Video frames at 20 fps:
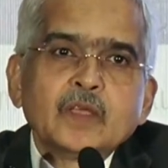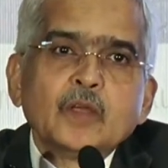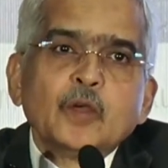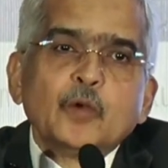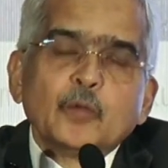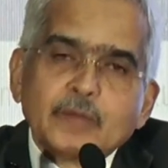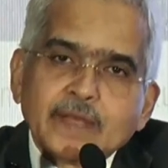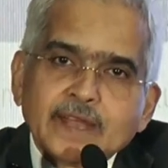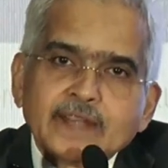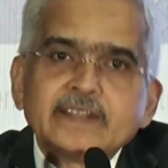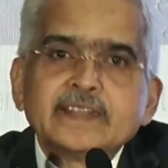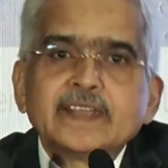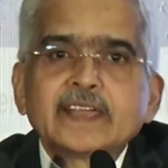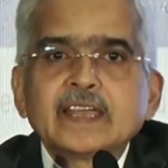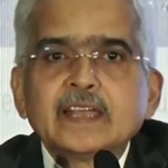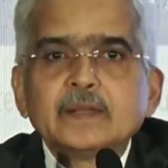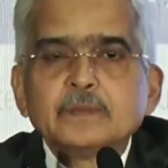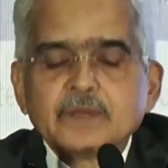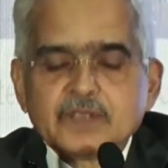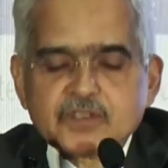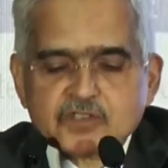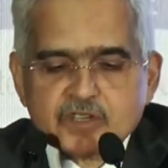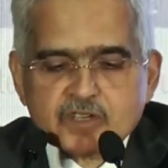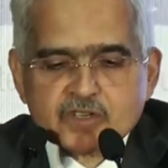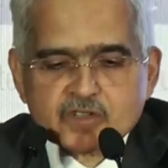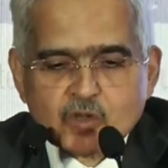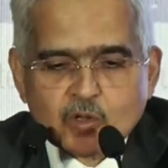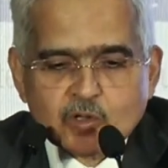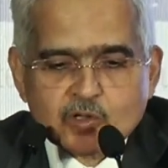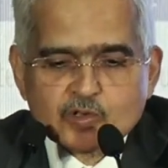We had taken
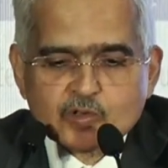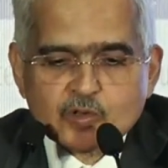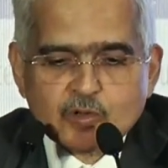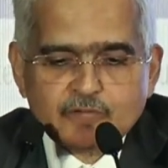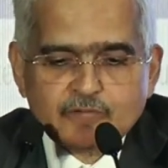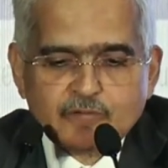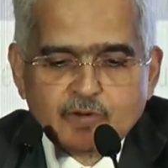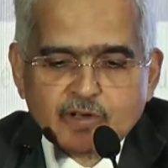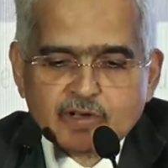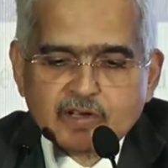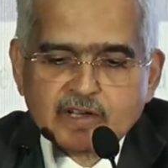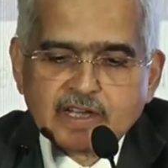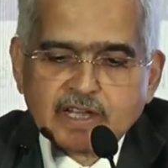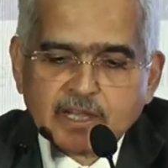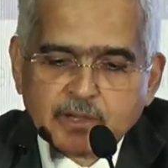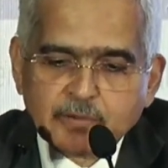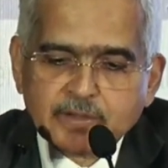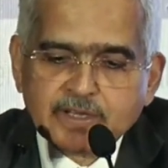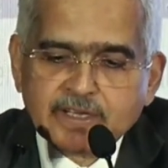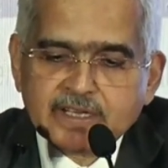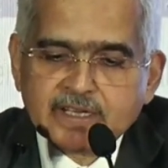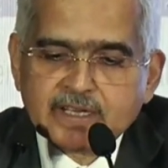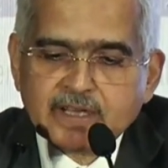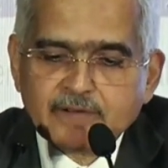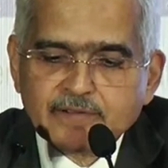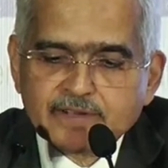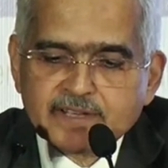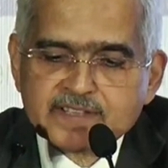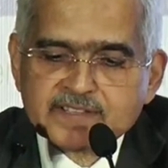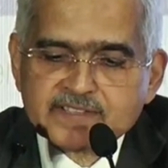measures also for liquidity
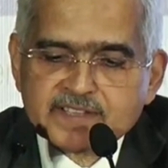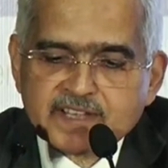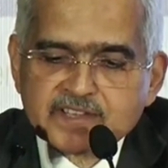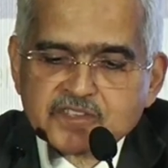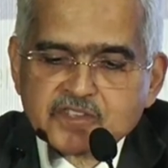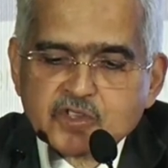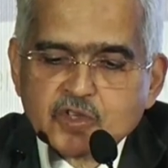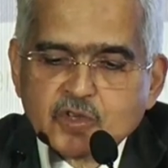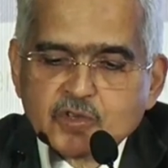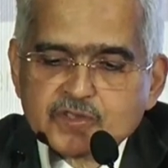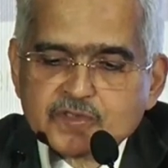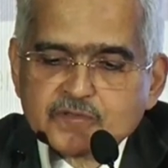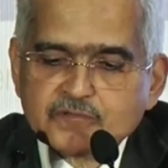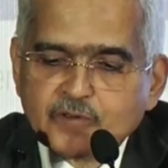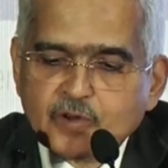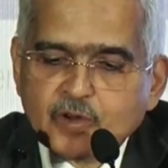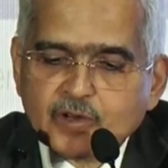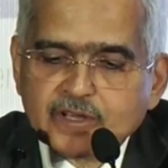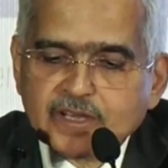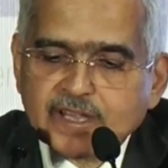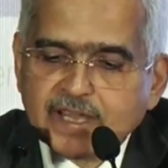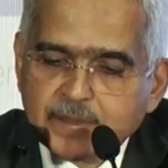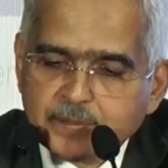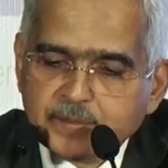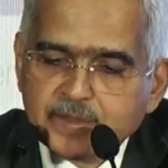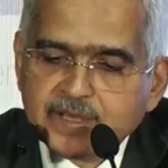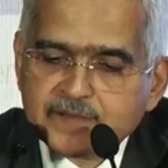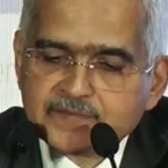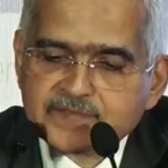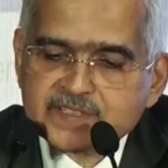coverage ratios for
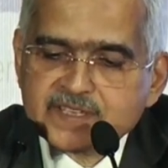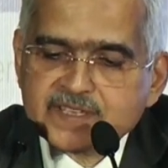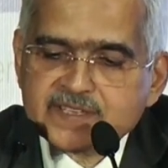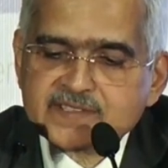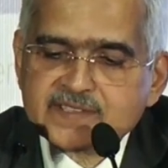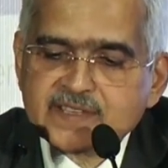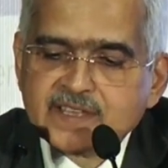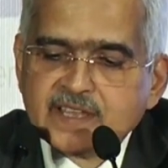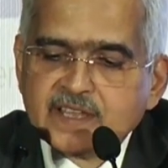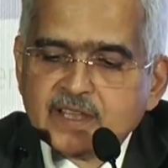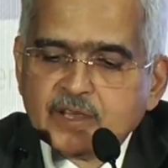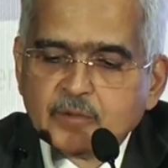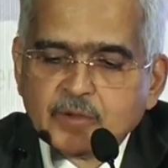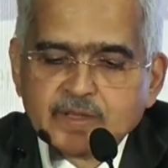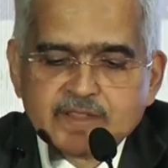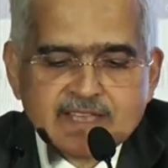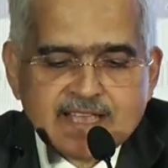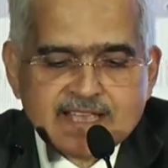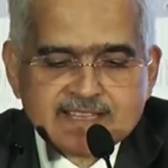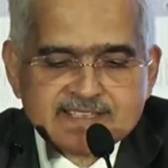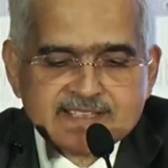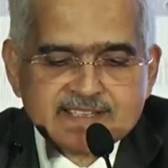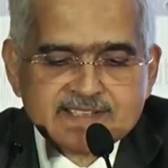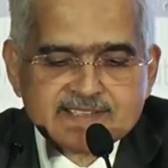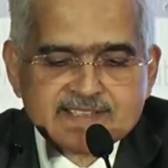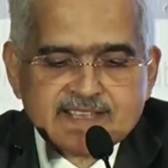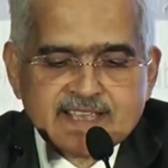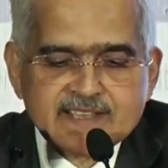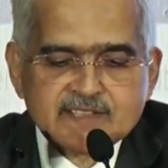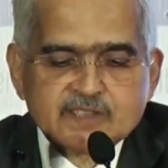NBFCs with asset
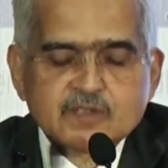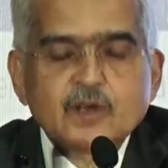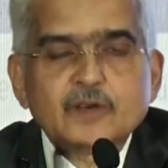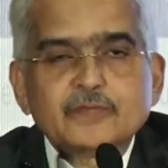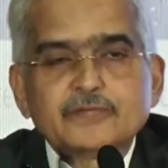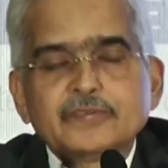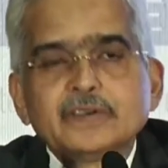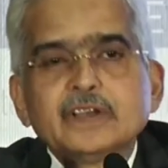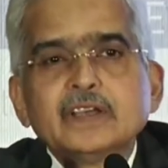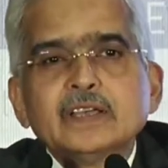size of